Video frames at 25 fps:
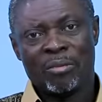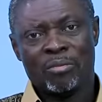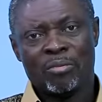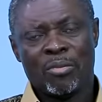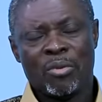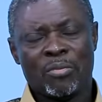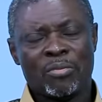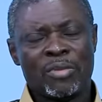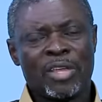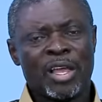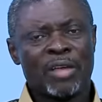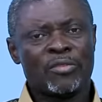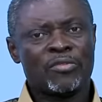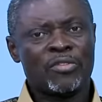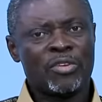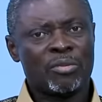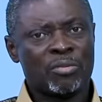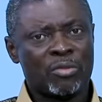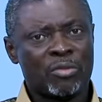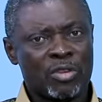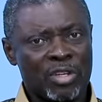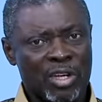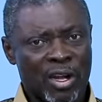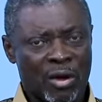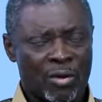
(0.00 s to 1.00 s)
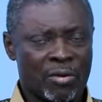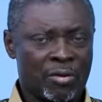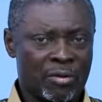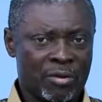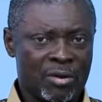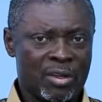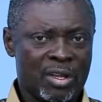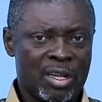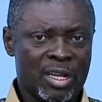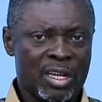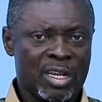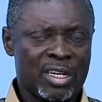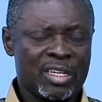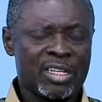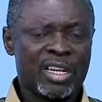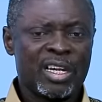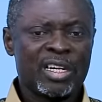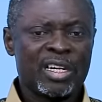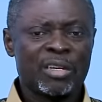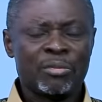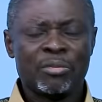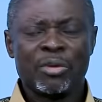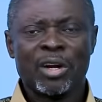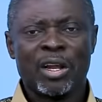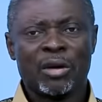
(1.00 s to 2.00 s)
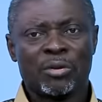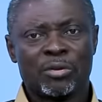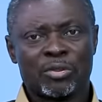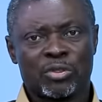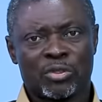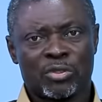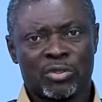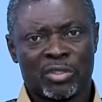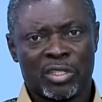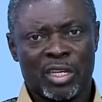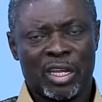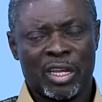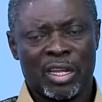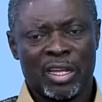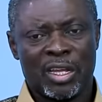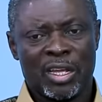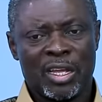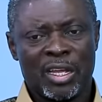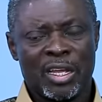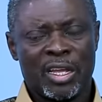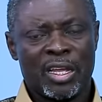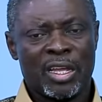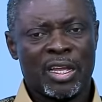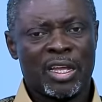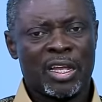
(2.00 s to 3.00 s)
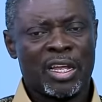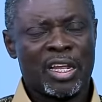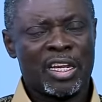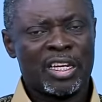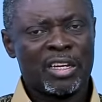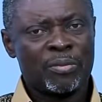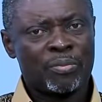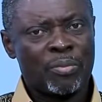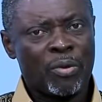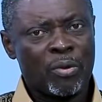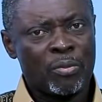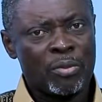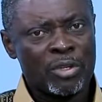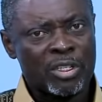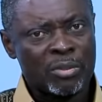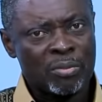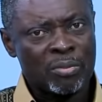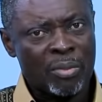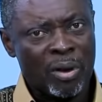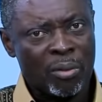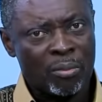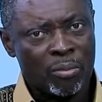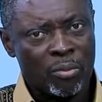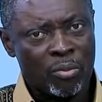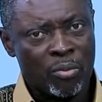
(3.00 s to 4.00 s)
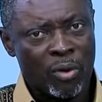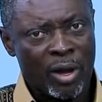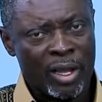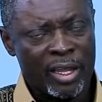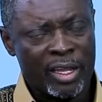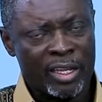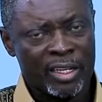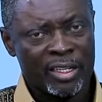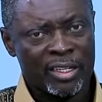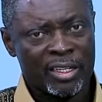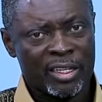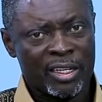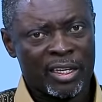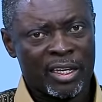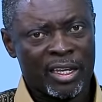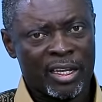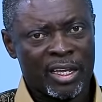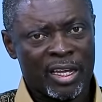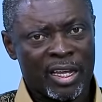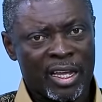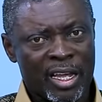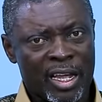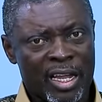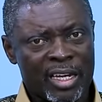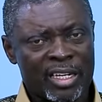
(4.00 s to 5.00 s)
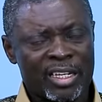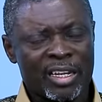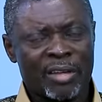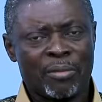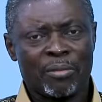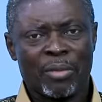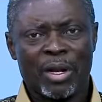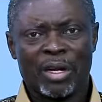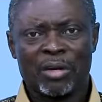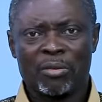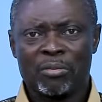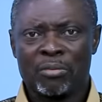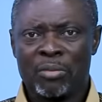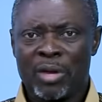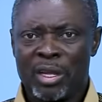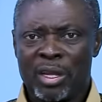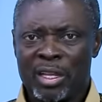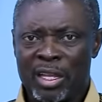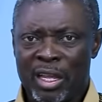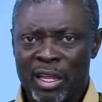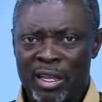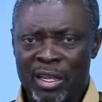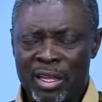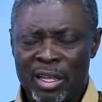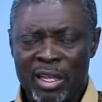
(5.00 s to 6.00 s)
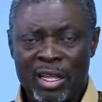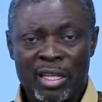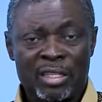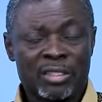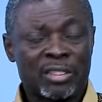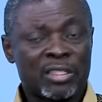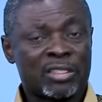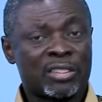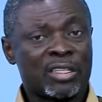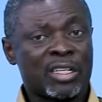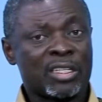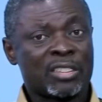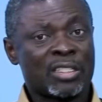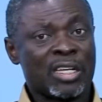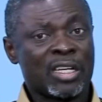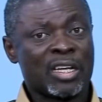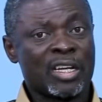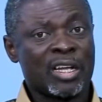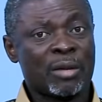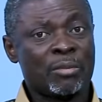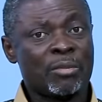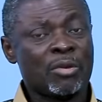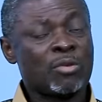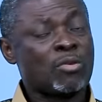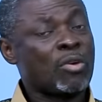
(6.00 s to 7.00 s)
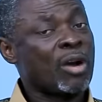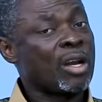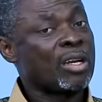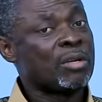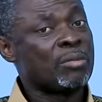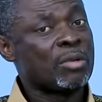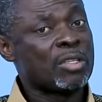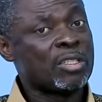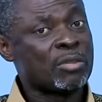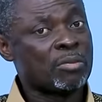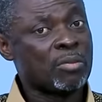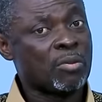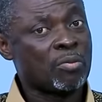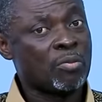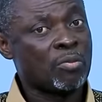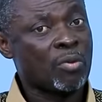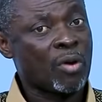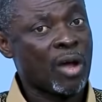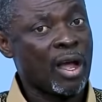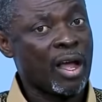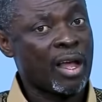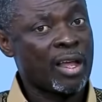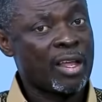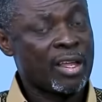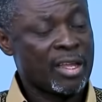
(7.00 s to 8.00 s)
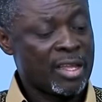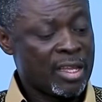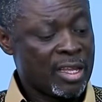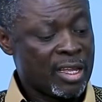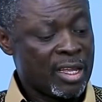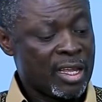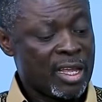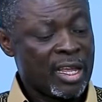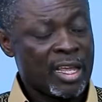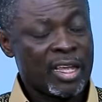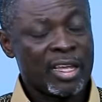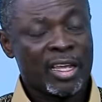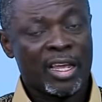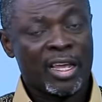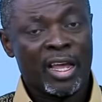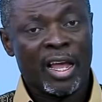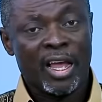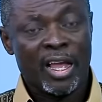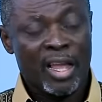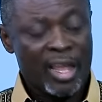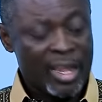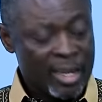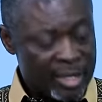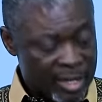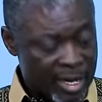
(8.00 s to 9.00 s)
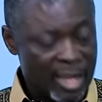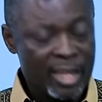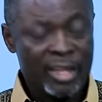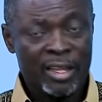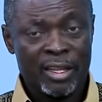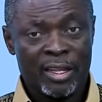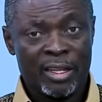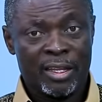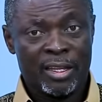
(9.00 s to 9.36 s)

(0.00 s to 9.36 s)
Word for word: Momia dream on the ho, ye and Imre also say, a depot bit my boy, and ye man may ye, to see his and coming quite a bit in bois, and car and ne,